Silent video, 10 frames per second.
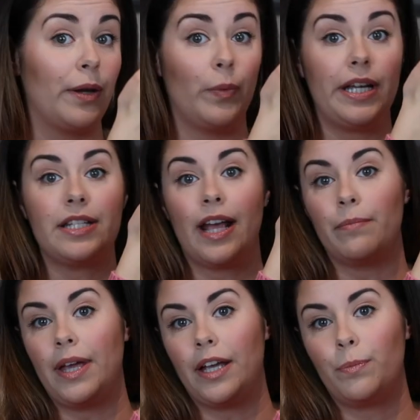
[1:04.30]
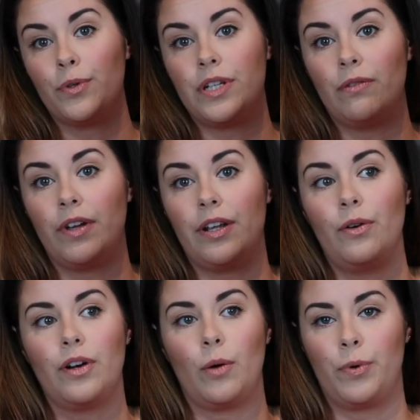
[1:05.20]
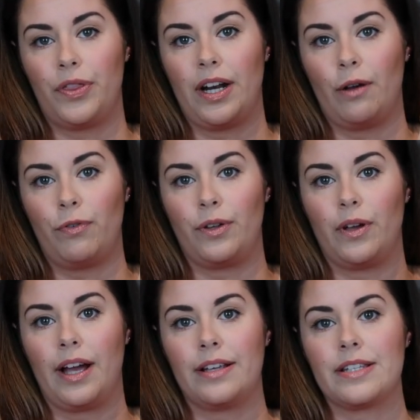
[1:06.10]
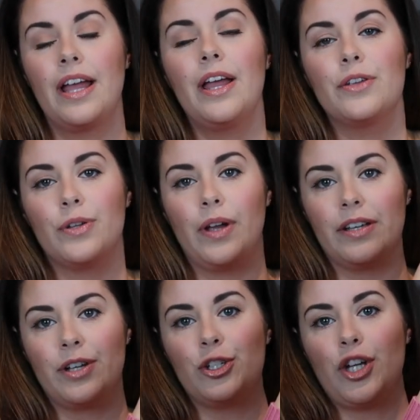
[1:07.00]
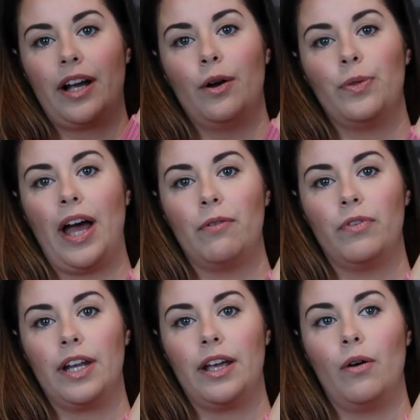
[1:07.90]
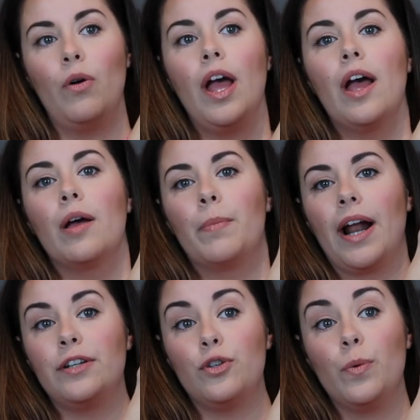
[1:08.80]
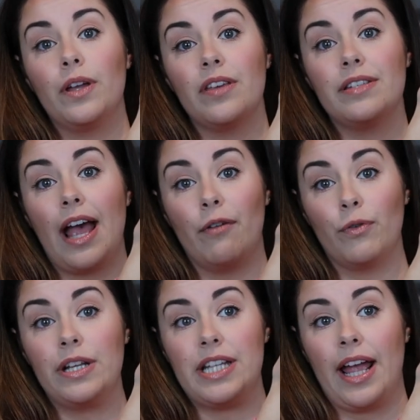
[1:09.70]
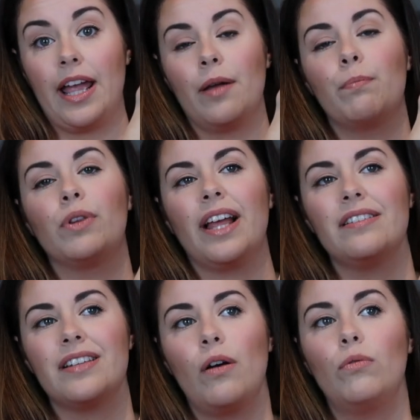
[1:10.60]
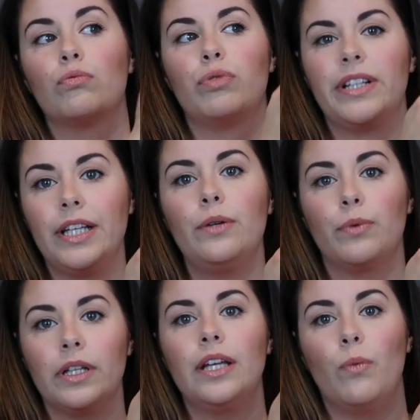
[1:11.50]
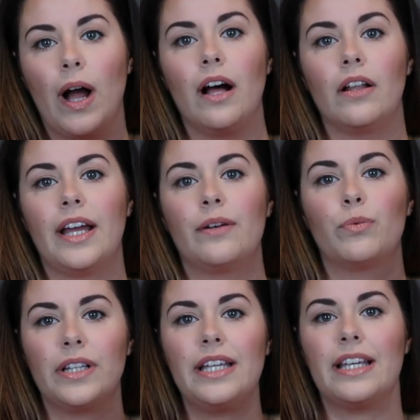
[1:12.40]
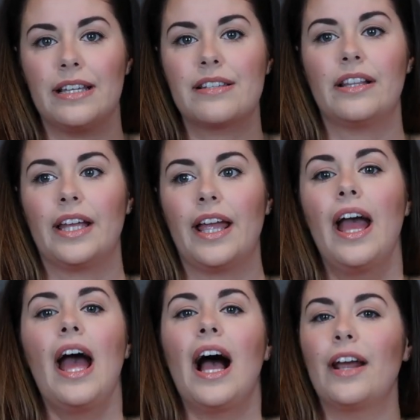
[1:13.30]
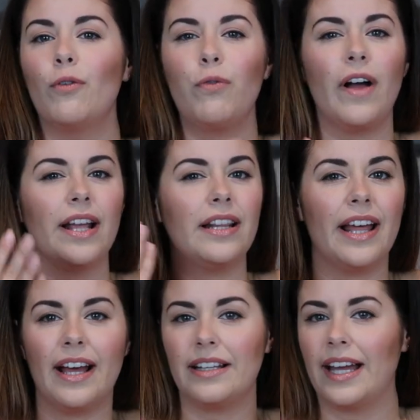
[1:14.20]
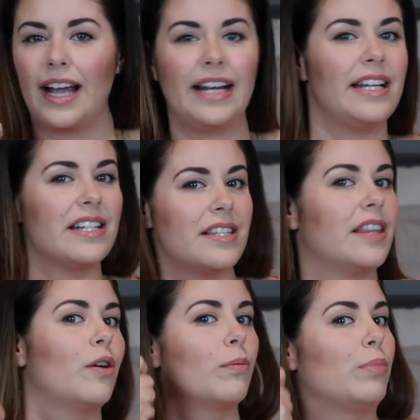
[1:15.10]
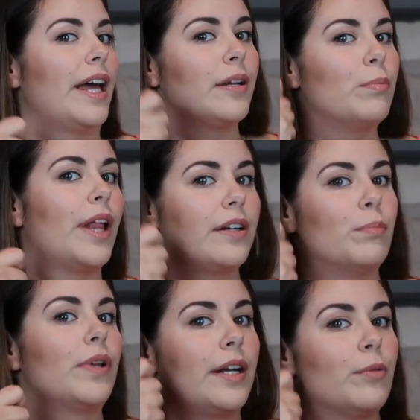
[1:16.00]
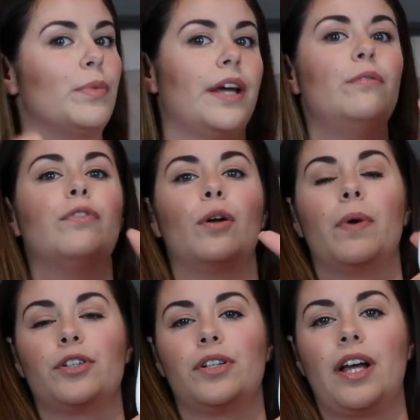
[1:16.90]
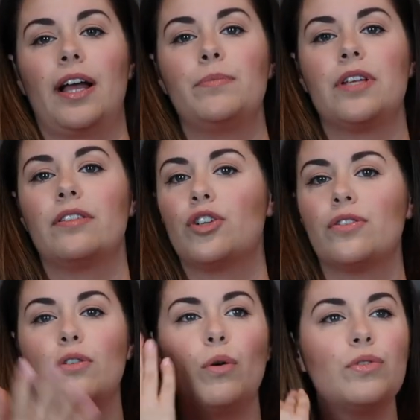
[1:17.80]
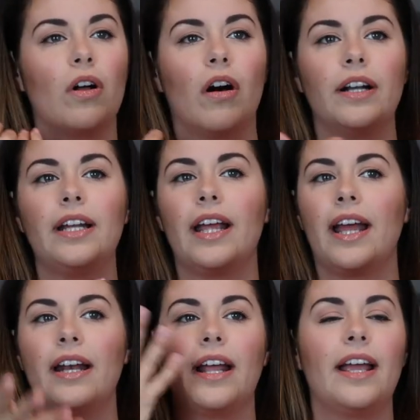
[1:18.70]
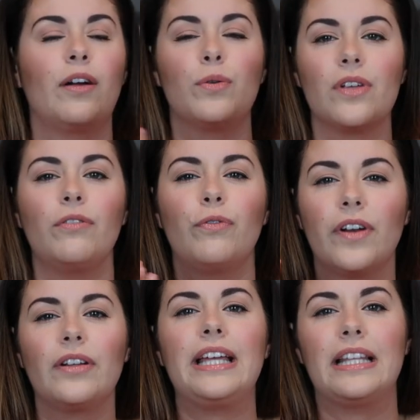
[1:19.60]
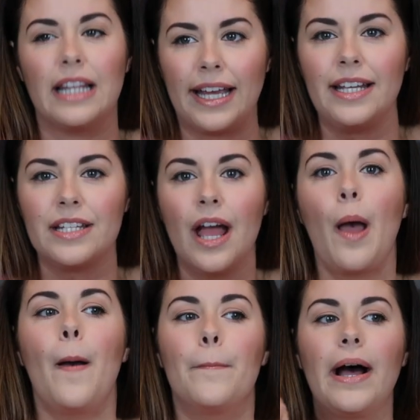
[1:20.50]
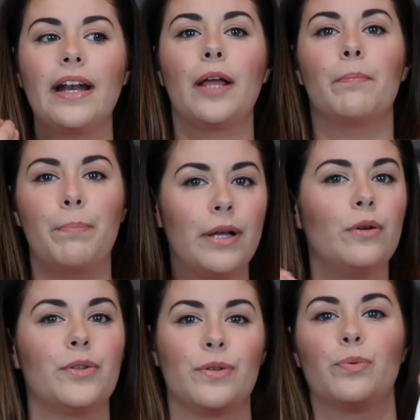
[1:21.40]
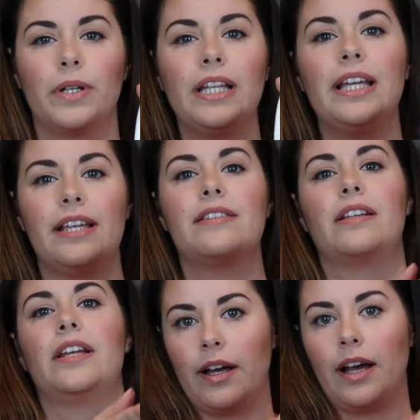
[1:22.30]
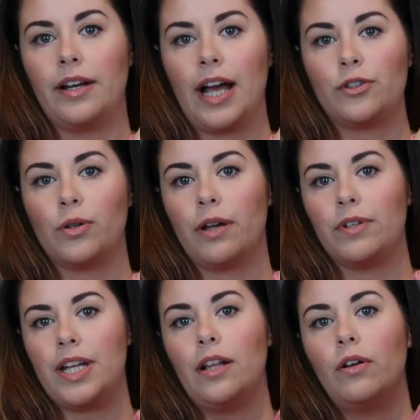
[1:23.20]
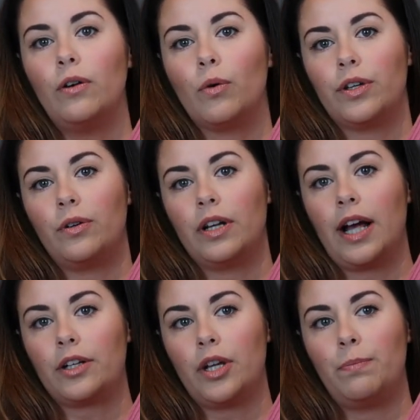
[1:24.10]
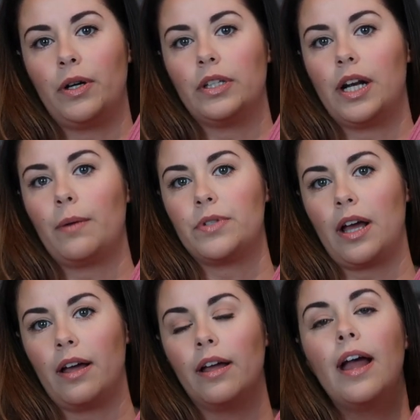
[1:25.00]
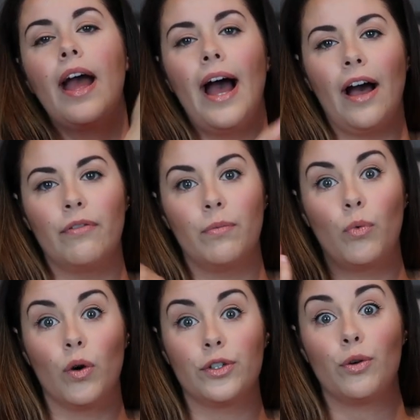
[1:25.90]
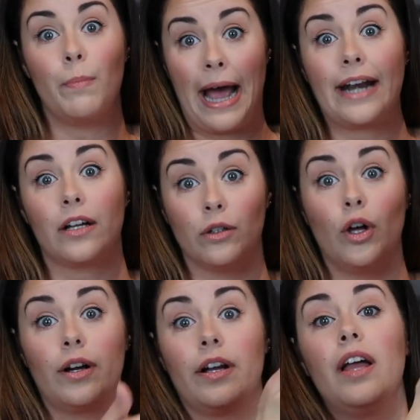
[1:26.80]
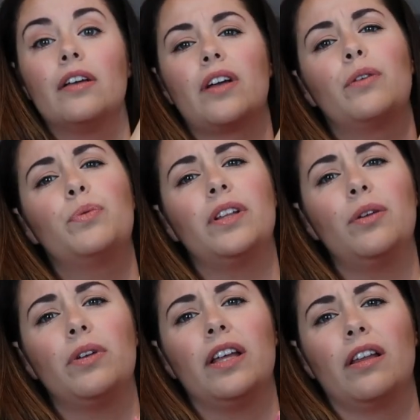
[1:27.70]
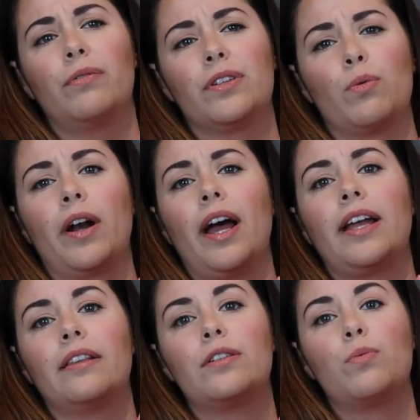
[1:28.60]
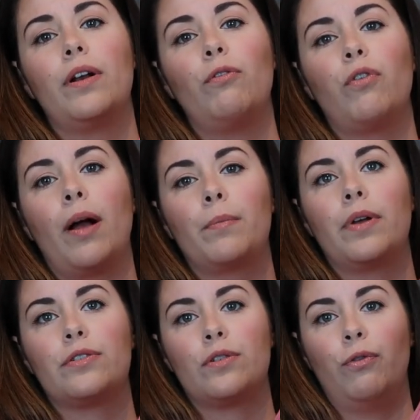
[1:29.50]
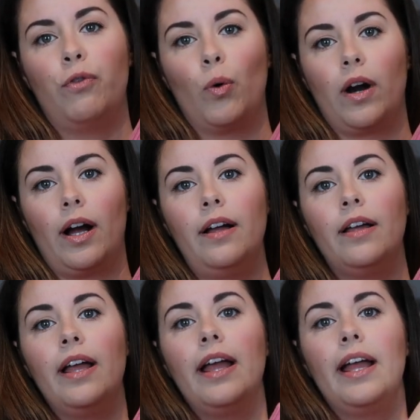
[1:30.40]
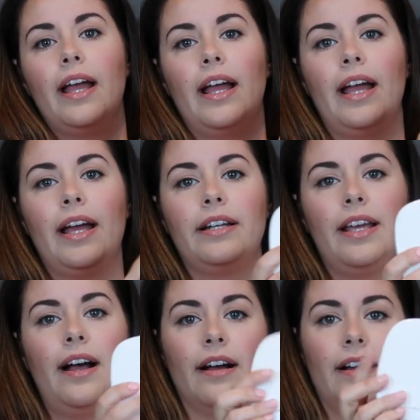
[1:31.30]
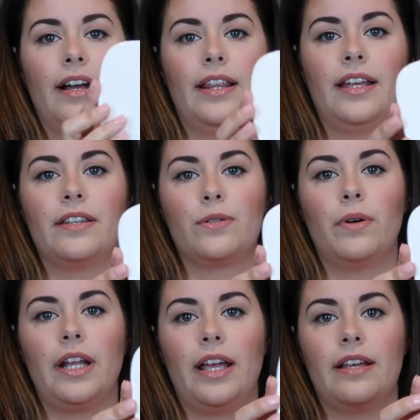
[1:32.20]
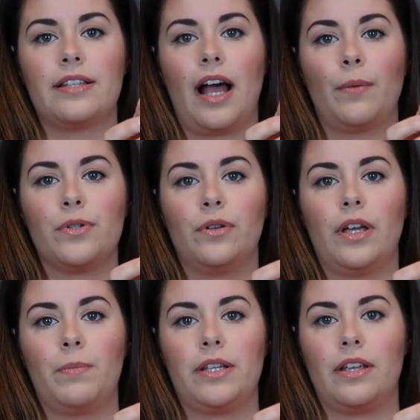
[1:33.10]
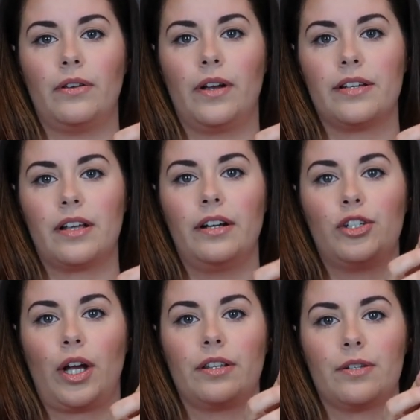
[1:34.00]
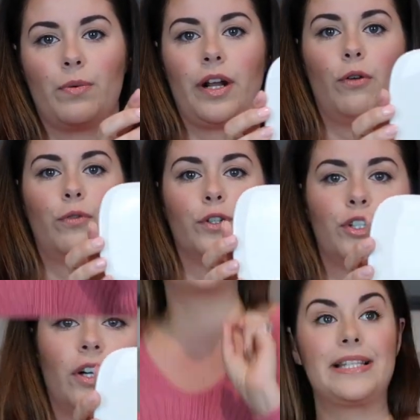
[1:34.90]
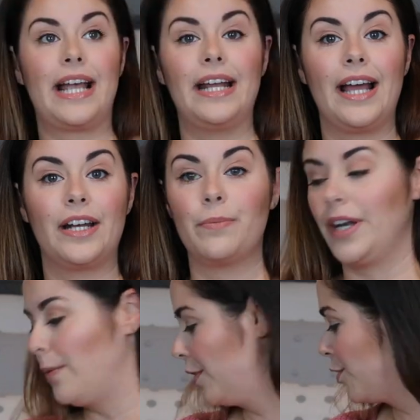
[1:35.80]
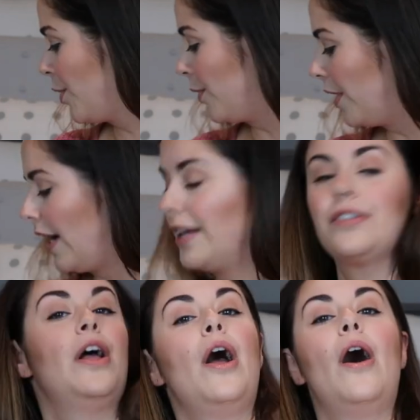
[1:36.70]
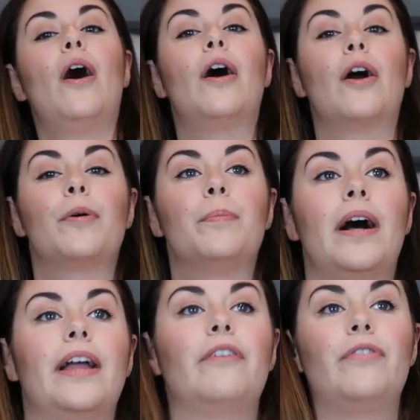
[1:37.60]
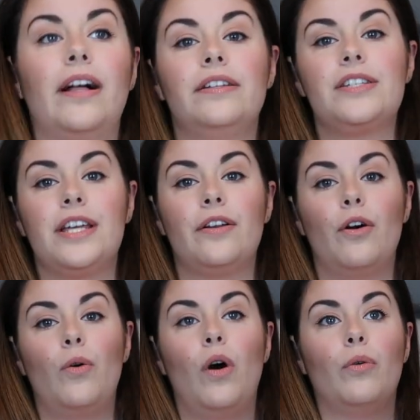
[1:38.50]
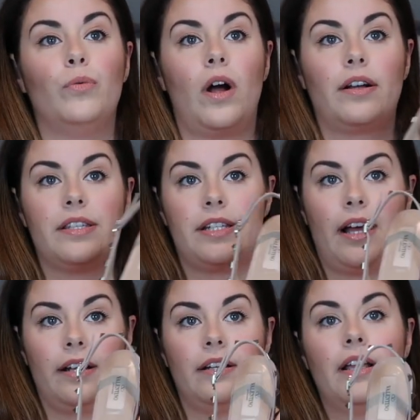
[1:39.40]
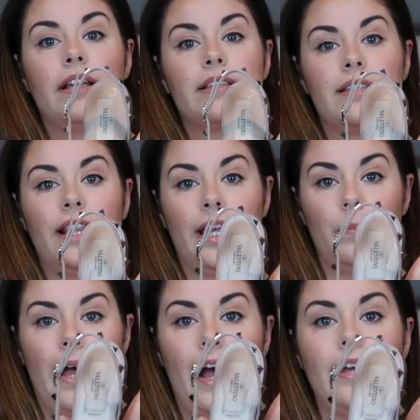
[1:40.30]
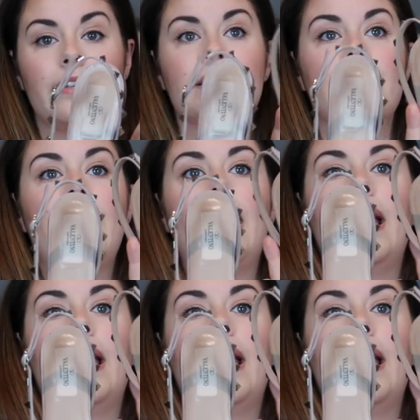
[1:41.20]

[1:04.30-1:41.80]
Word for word: my weekday makeup routine video and I'll put that up for you guys so you guys can check out that video. But I do wear this every day. It blends out really, really well and really easily. I don't find that like I need to sit there and blend and blend and blend and blend for a bunch of times. It just goes on and it goes on fairly light but it builds really easily a natural everyday look or you can actually build it up to have a more dramatic look. I really, really love this one. I get this one from Sephora and yeah, I think this one is absolutely amazing. You guys gotta check this one out for sure. My second item that I wanna show you guys are my Valentino Rockstud slingbacks.